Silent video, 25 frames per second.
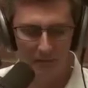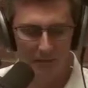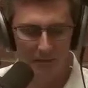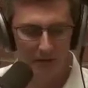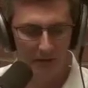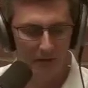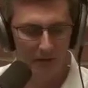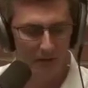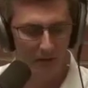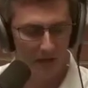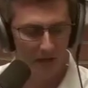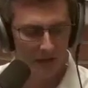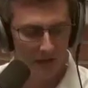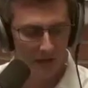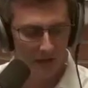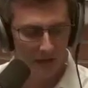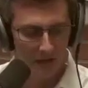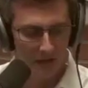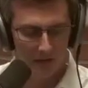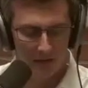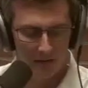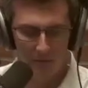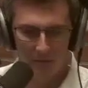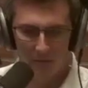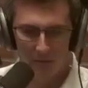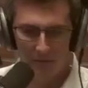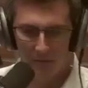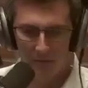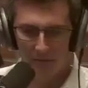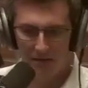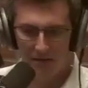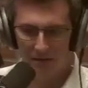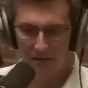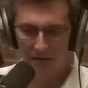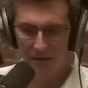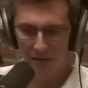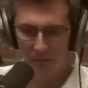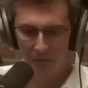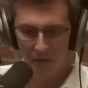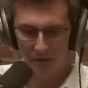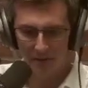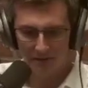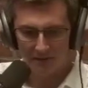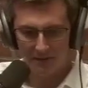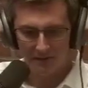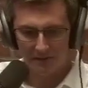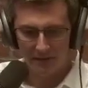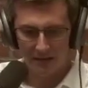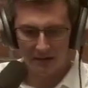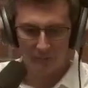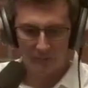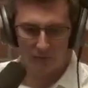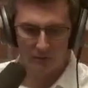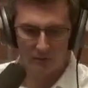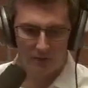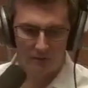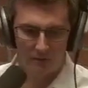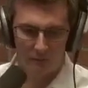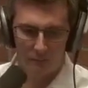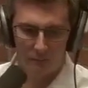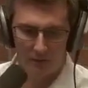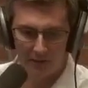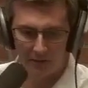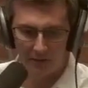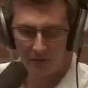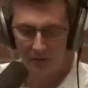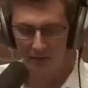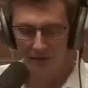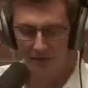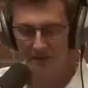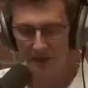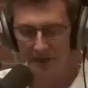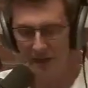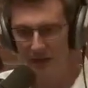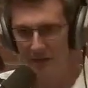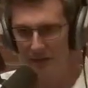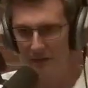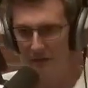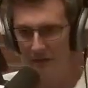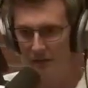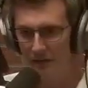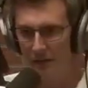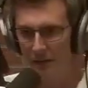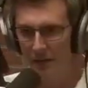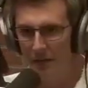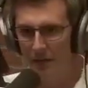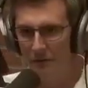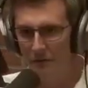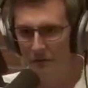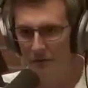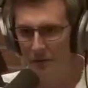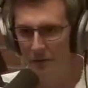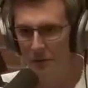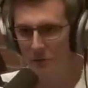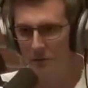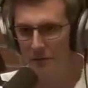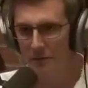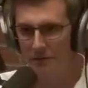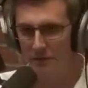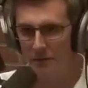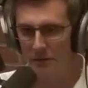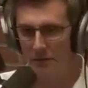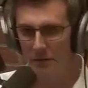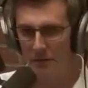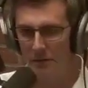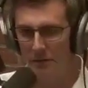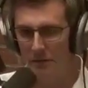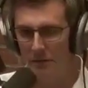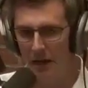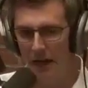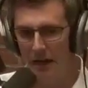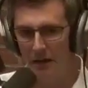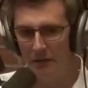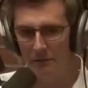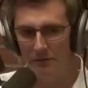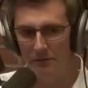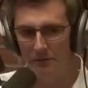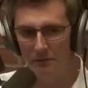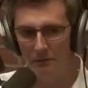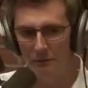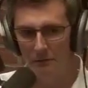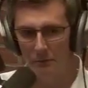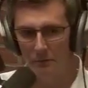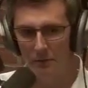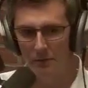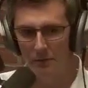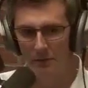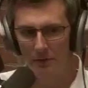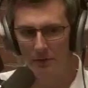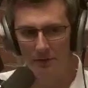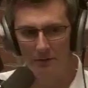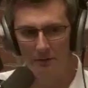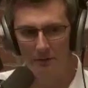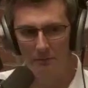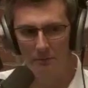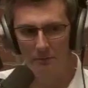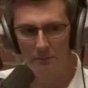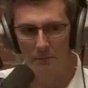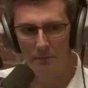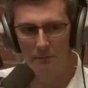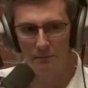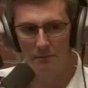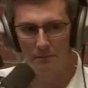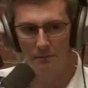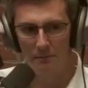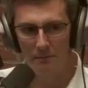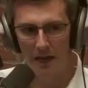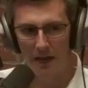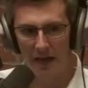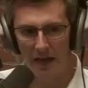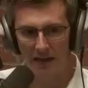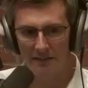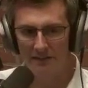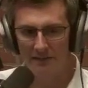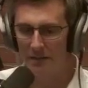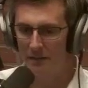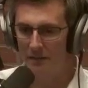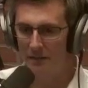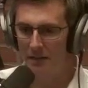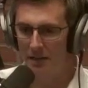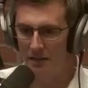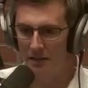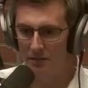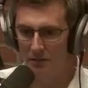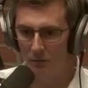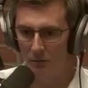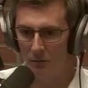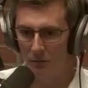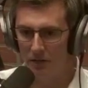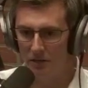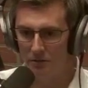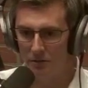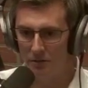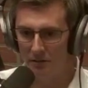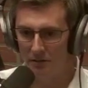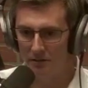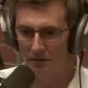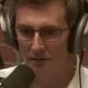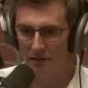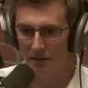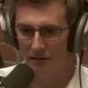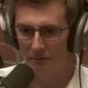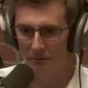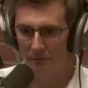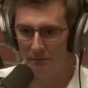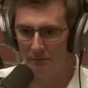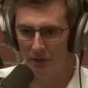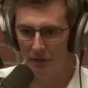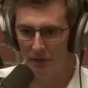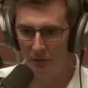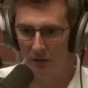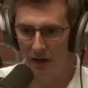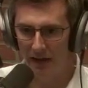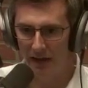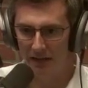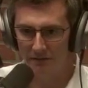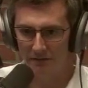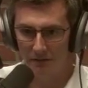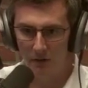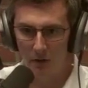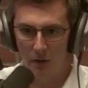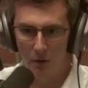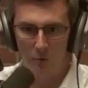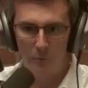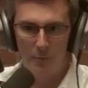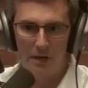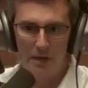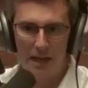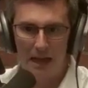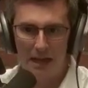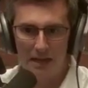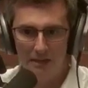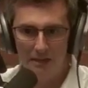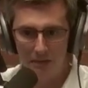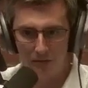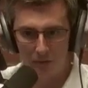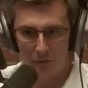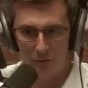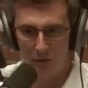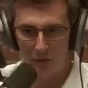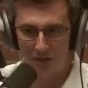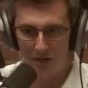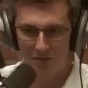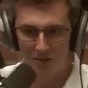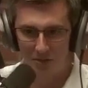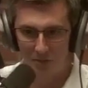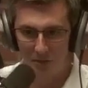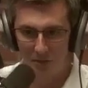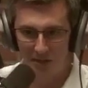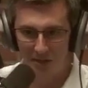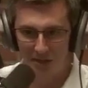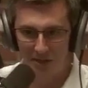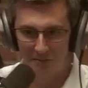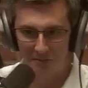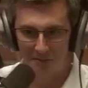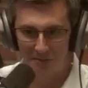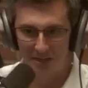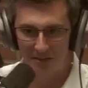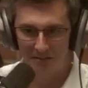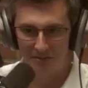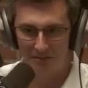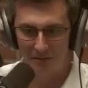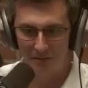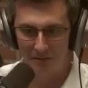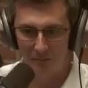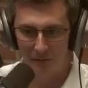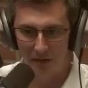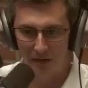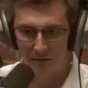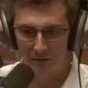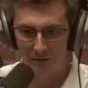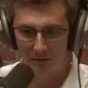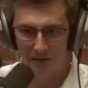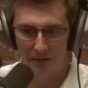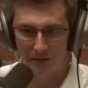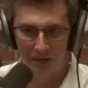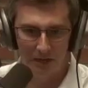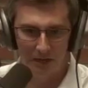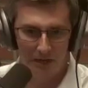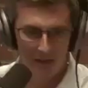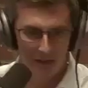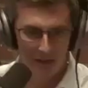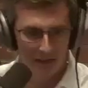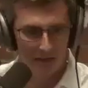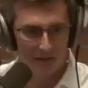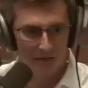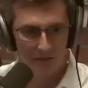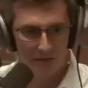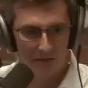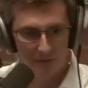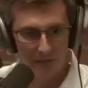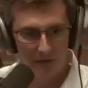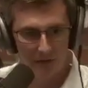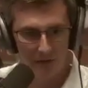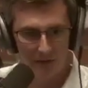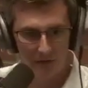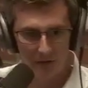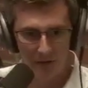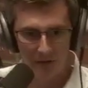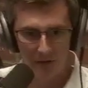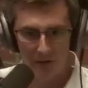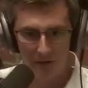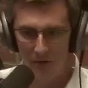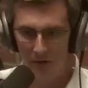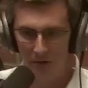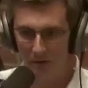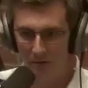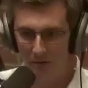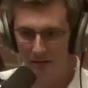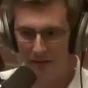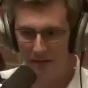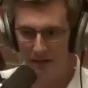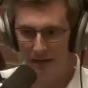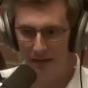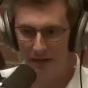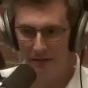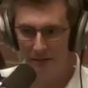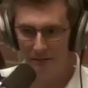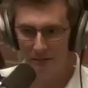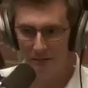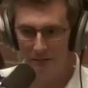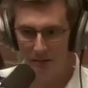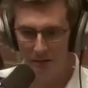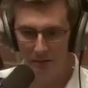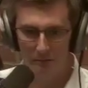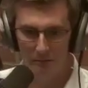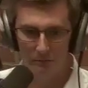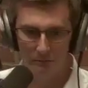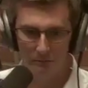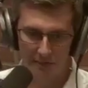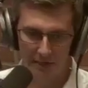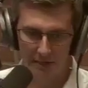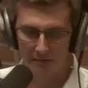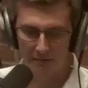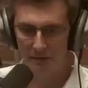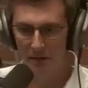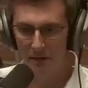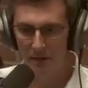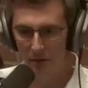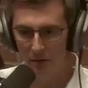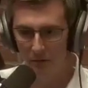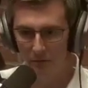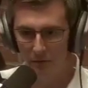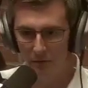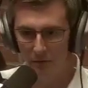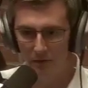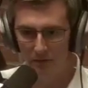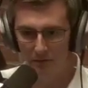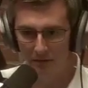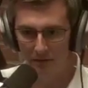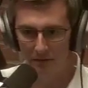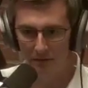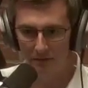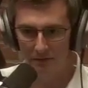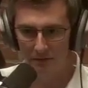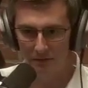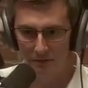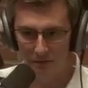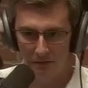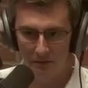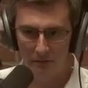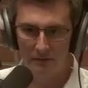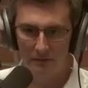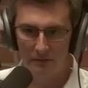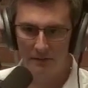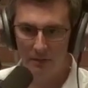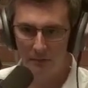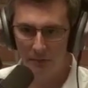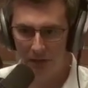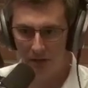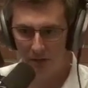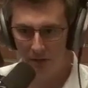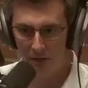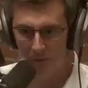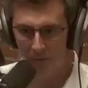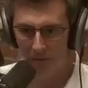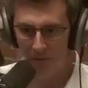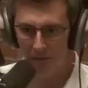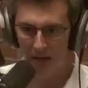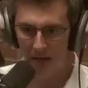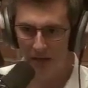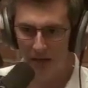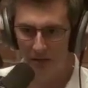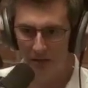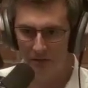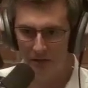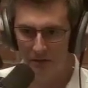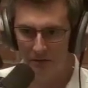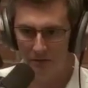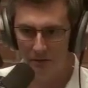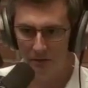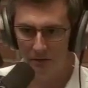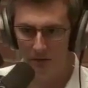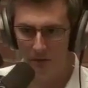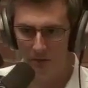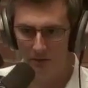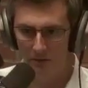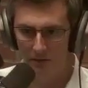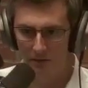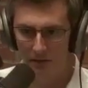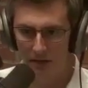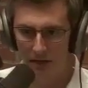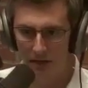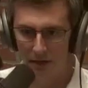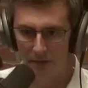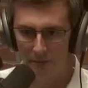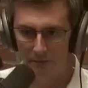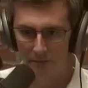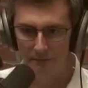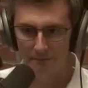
something. Yeah. Uh, the big thing was is that we we lost kind of focus on how to really ask engaging questions and you know ask an open-ended question when it comes down to it rather than you know uh, are you good today you know yes no versus uh, tell me a little bit about how things are going today